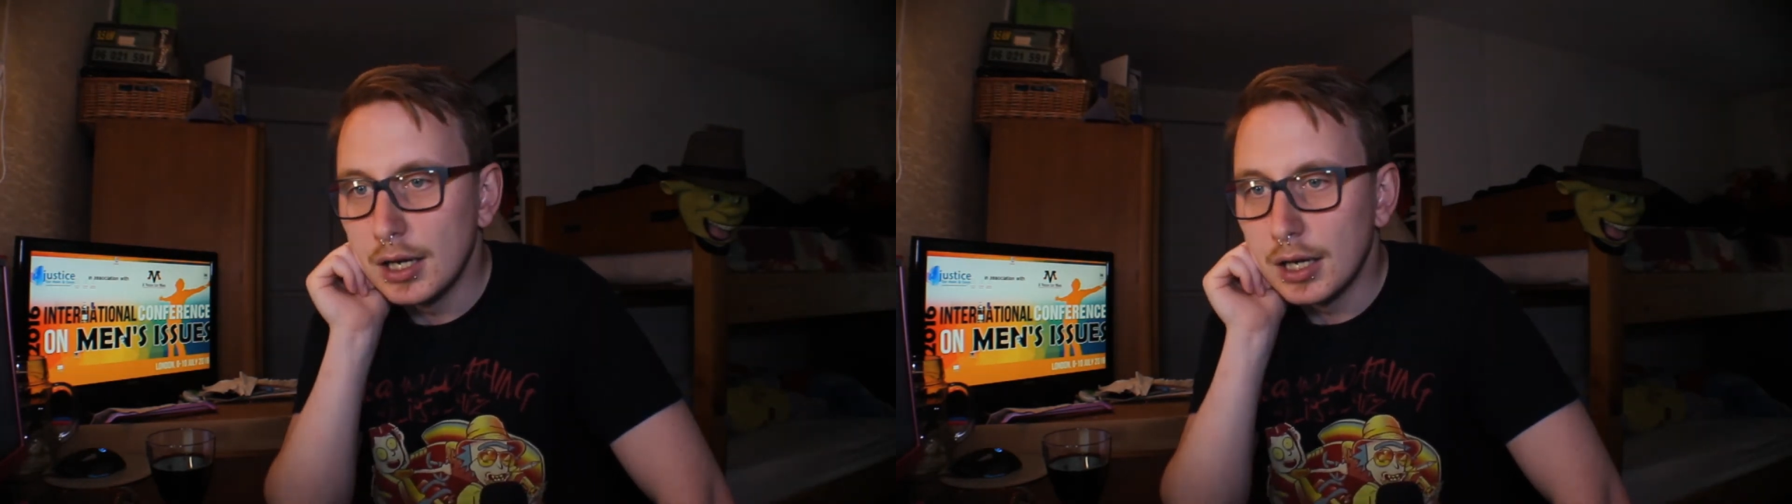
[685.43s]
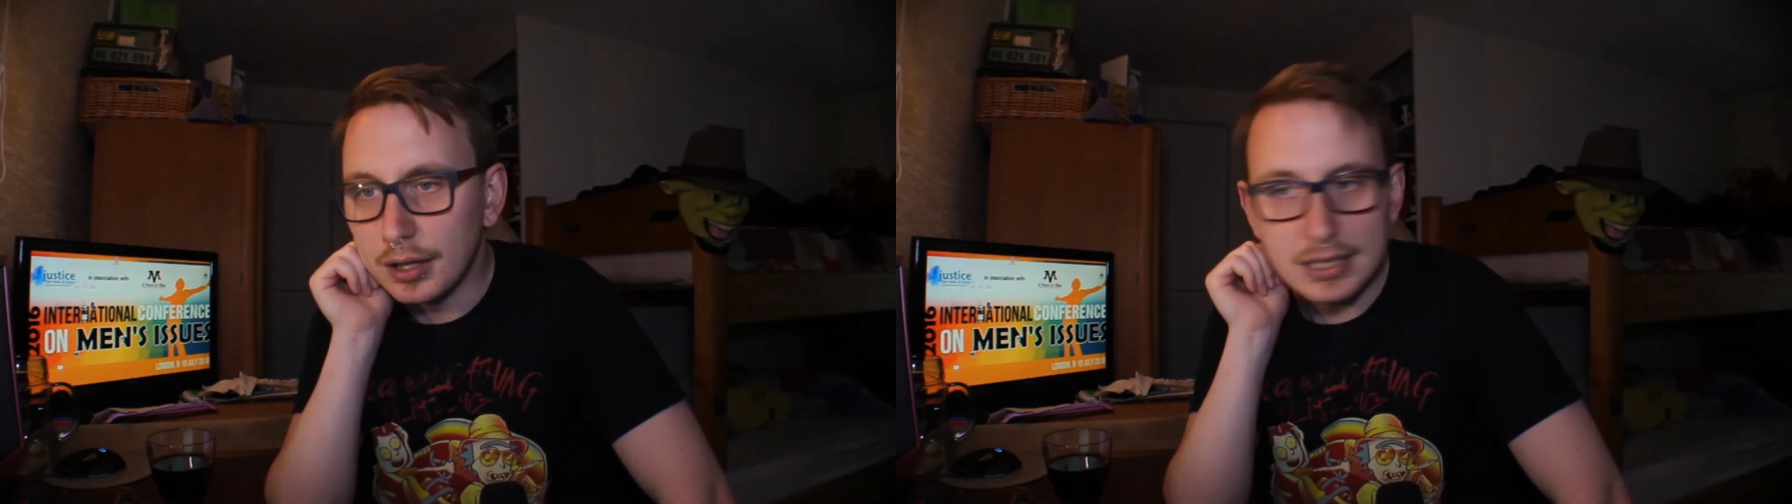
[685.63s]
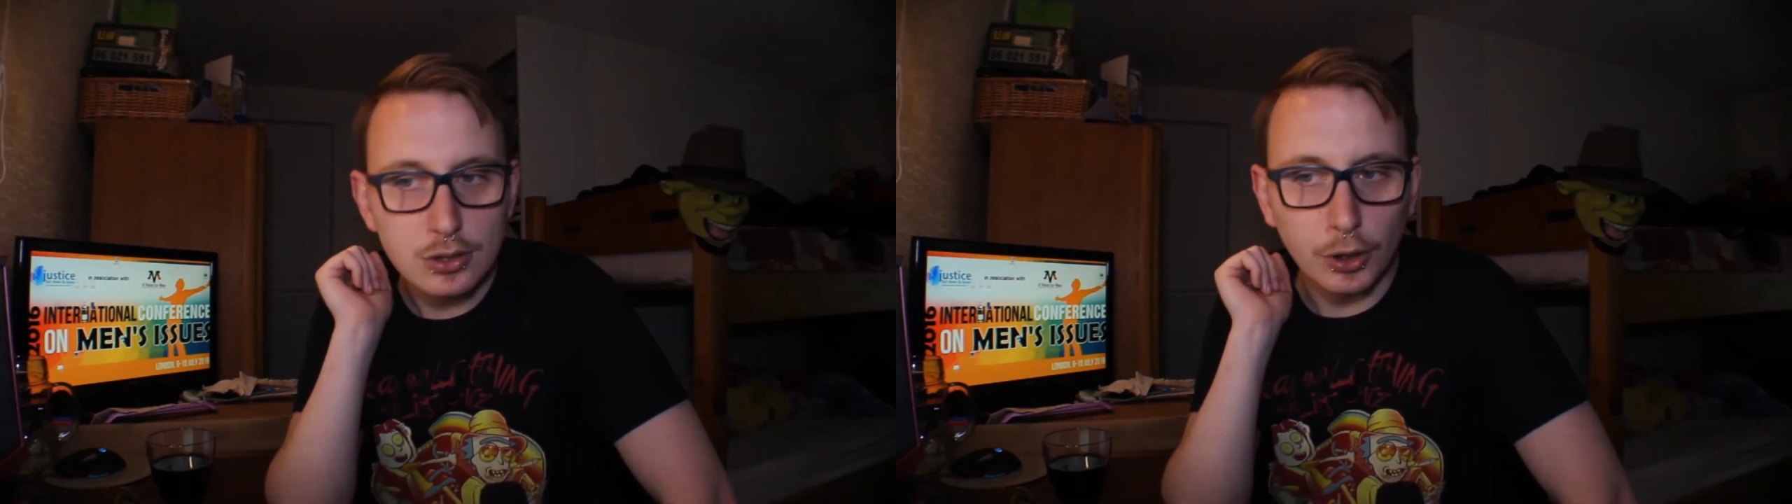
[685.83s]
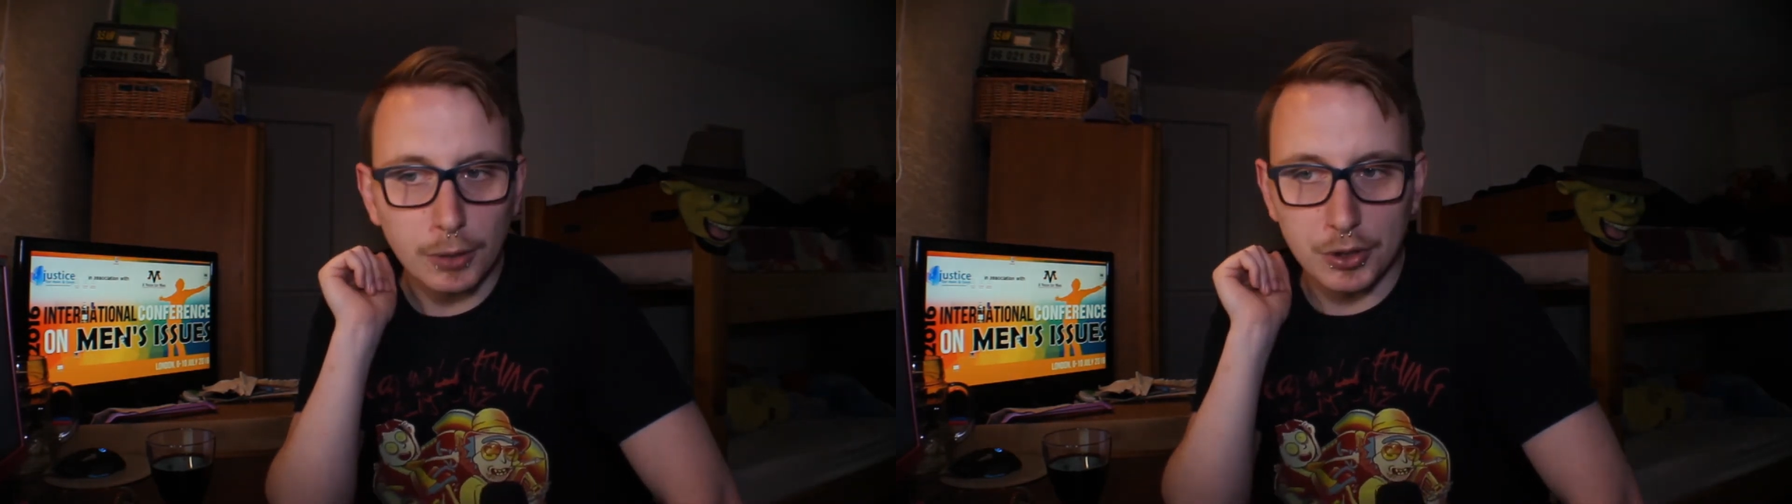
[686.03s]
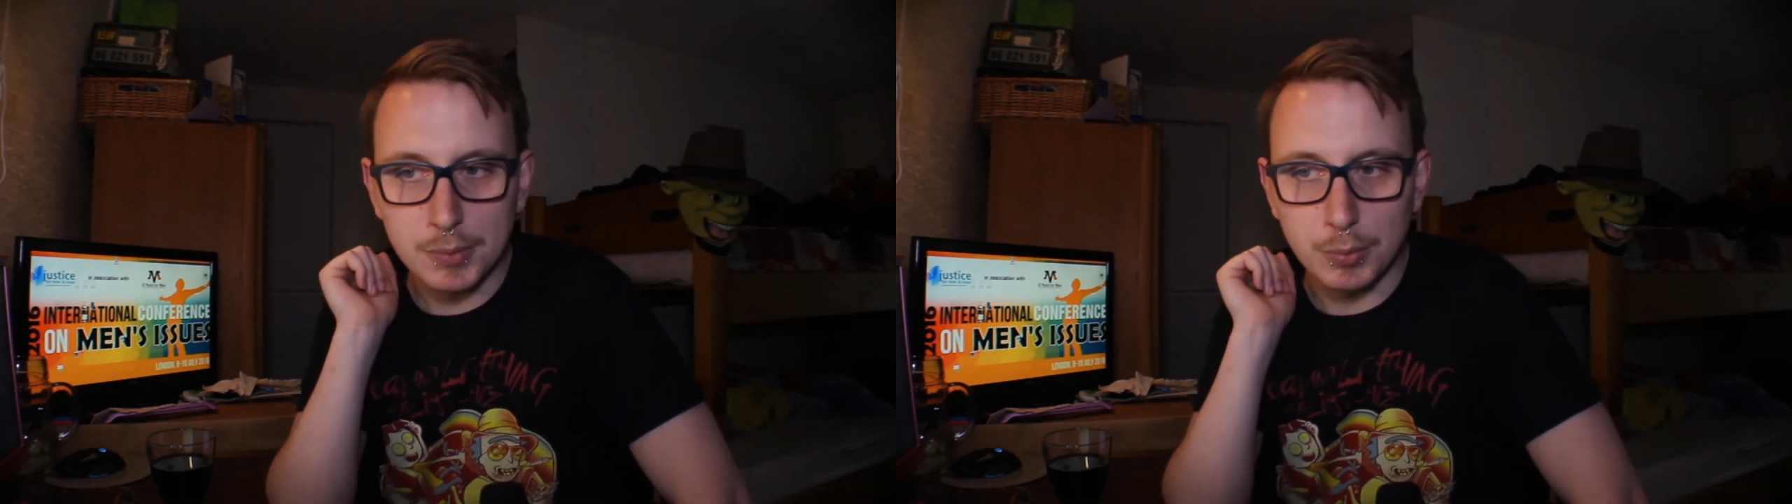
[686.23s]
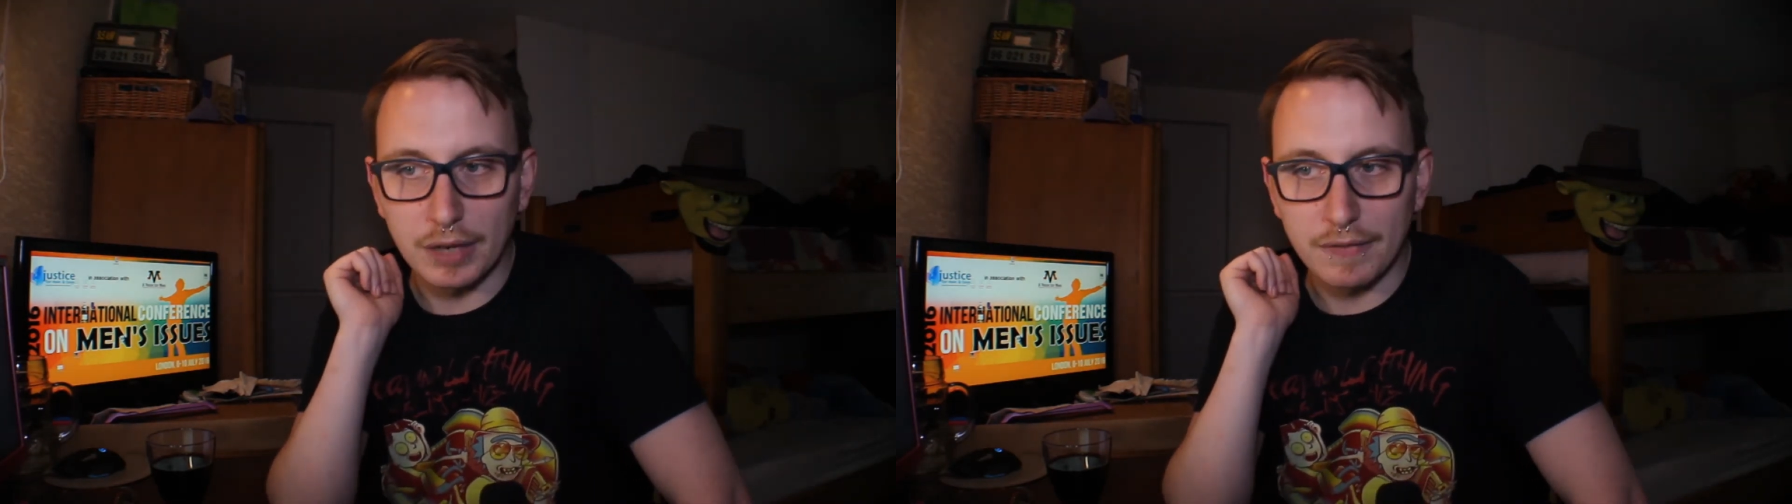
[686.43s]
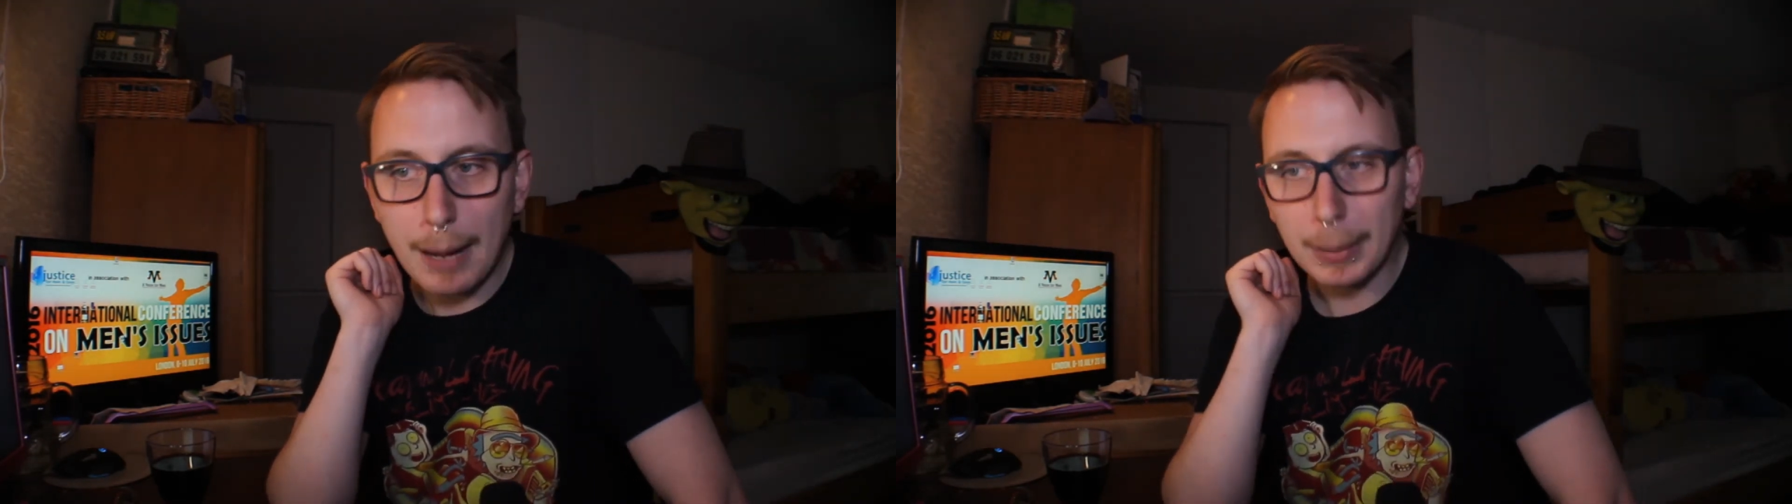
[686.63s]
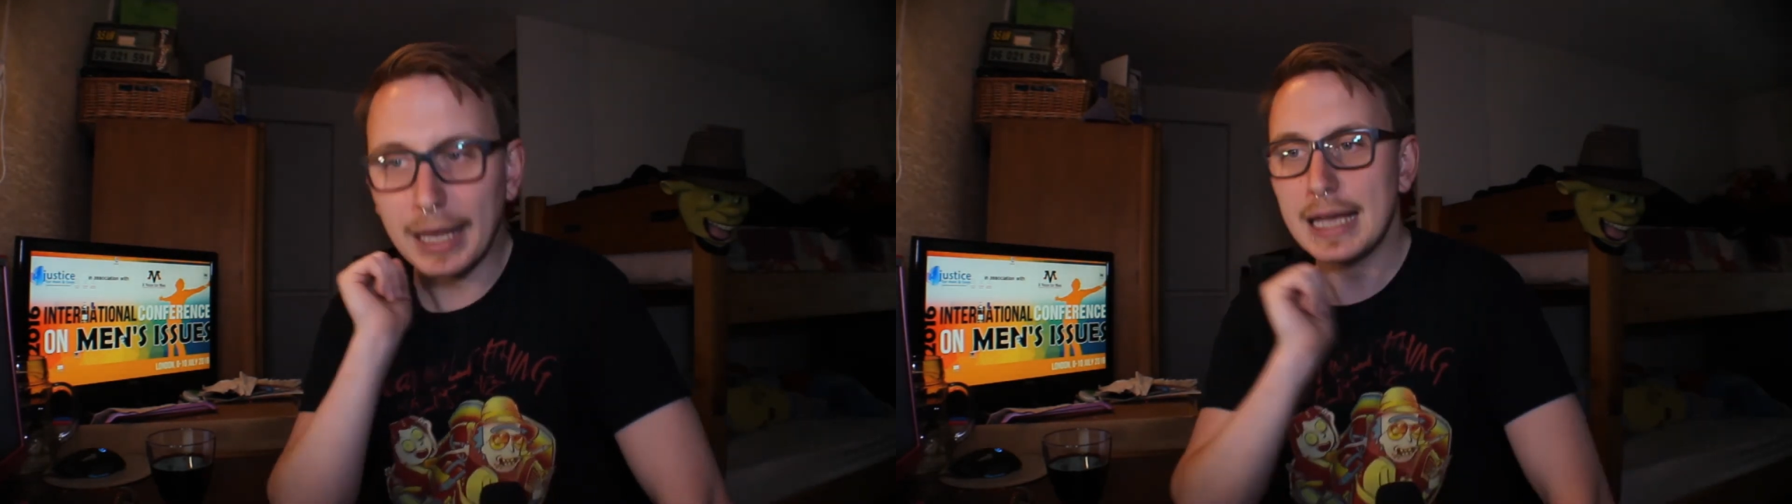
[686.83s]
This is not possible if
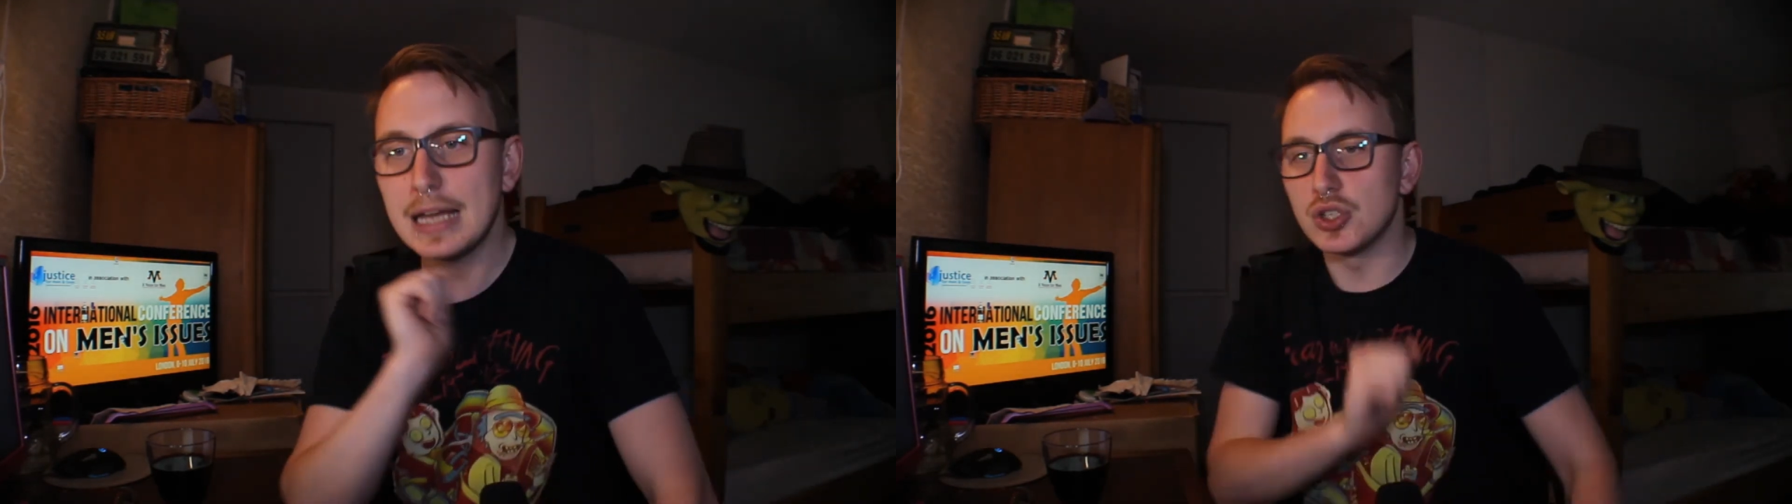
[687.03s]
applications